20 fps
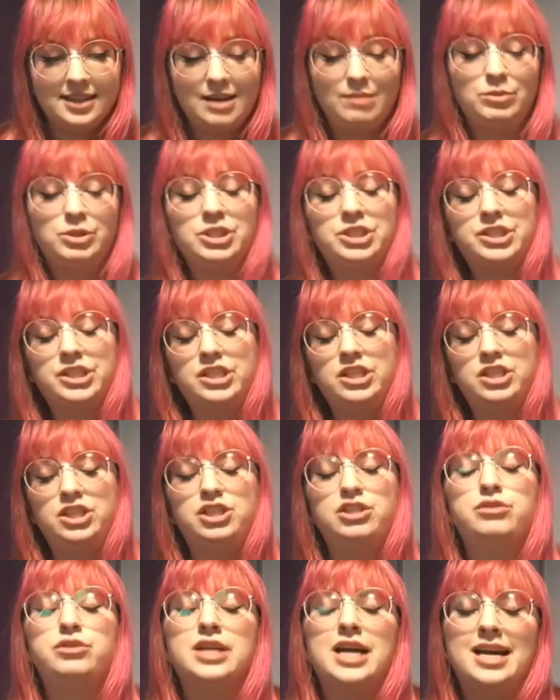I'm just going to
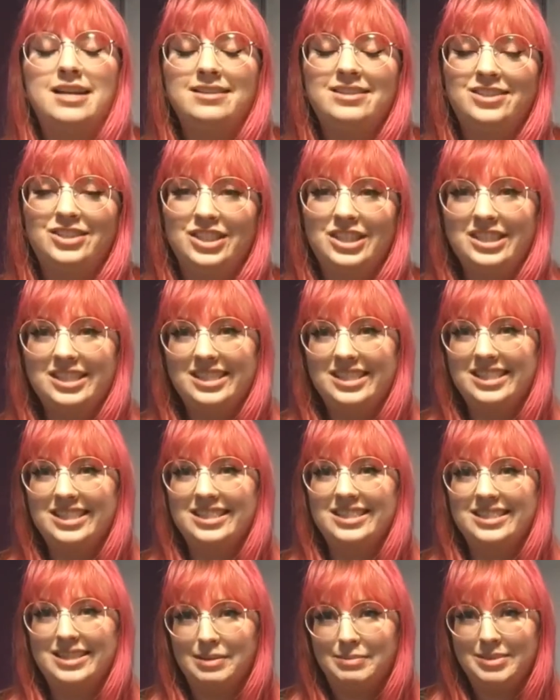do 10 just to
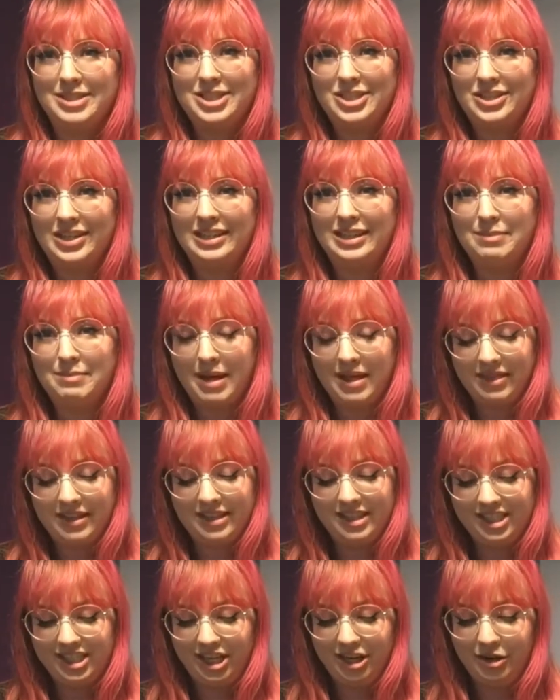demonstrate the
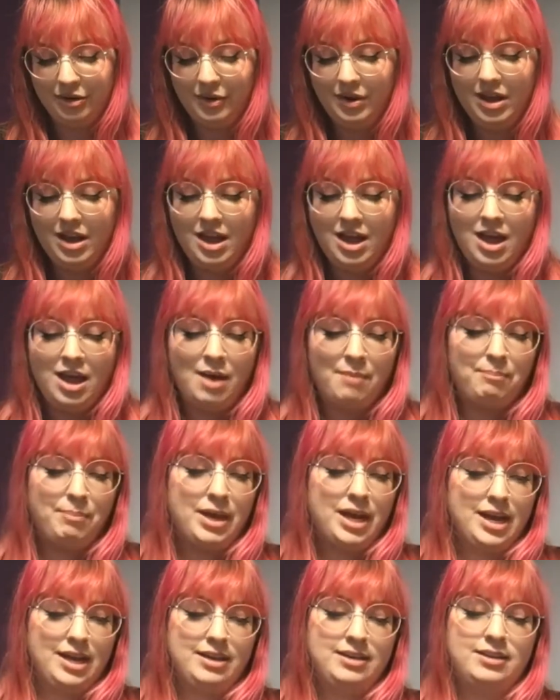method to you,
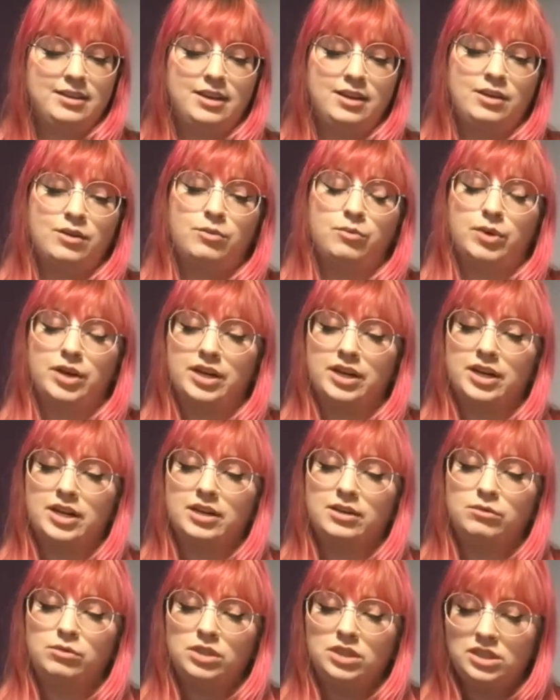but what you're going
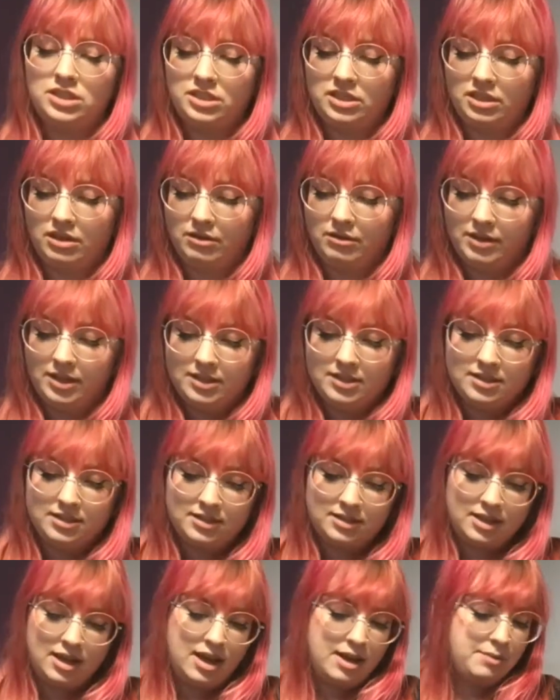to want to do
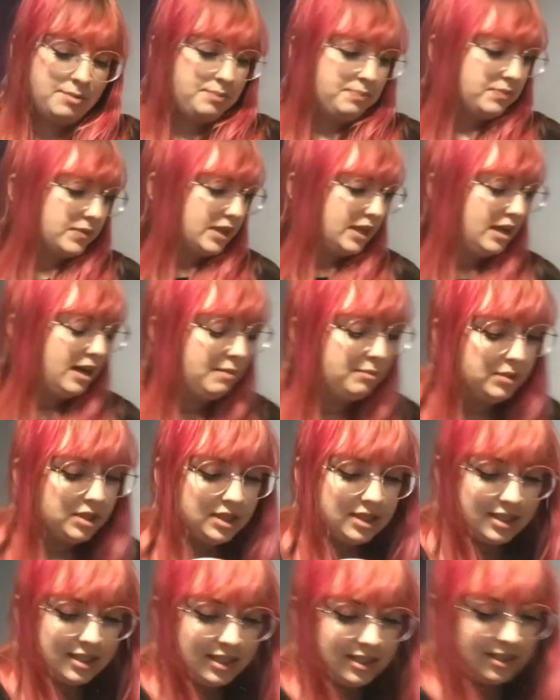is, I'm going
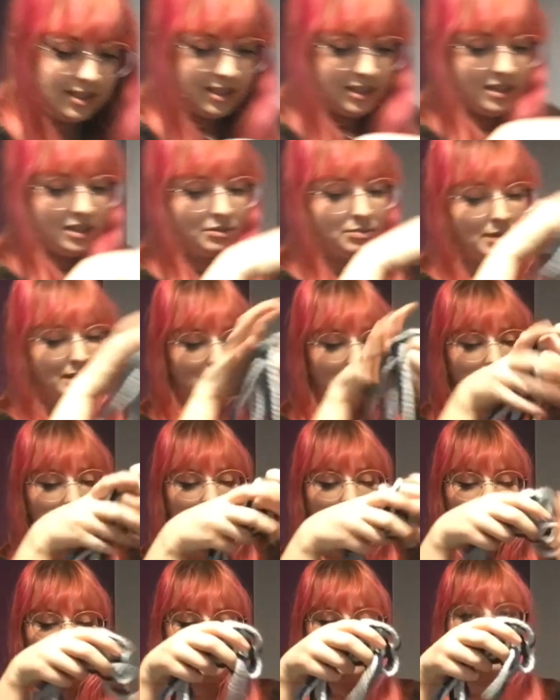to sit this way
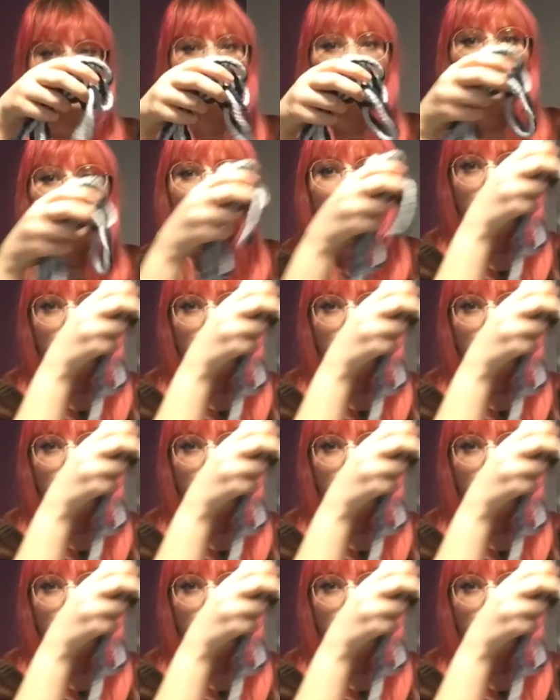to